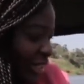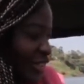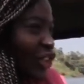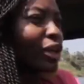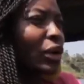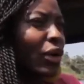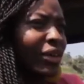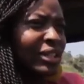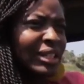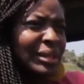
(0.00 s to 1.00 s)
It's good. good
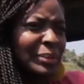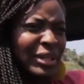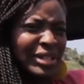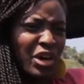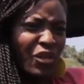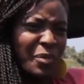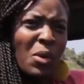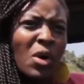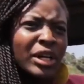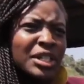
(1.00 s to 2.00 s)
pole. I'm going to take off my
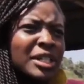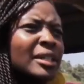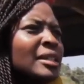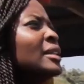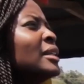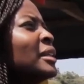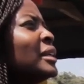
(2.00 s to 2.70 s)
watch. Yeah.